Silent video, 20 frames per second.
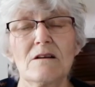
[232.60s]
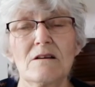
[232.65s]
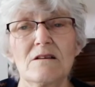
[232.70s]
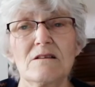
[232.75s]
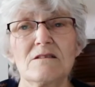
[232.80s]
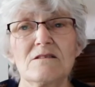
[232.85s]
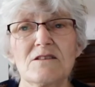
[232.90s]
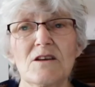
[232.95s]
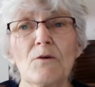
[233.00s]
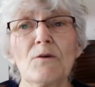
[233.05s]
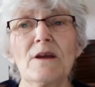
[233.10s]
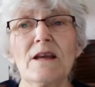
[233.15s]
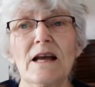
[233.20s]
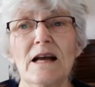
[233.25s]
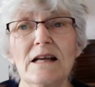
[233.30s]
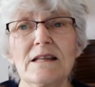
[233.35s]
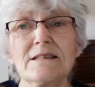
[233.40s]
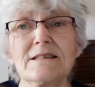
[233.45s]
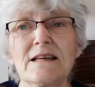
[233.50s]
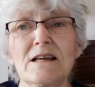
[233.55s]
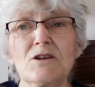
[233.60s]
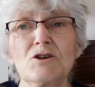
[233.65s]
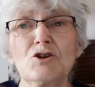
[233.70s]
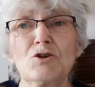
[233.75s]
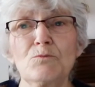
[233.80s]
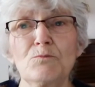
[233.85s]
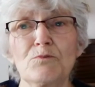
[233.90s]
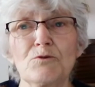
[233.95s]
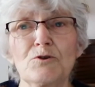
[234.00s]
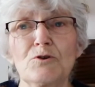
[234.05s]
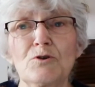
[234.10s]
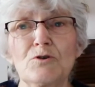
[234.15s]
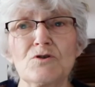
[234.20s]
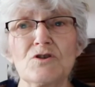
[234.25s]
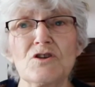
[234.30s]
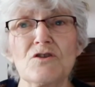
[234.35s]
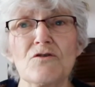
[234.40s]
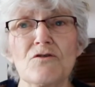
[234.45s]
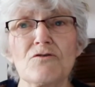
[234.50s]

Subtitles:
So he had Daniel brought and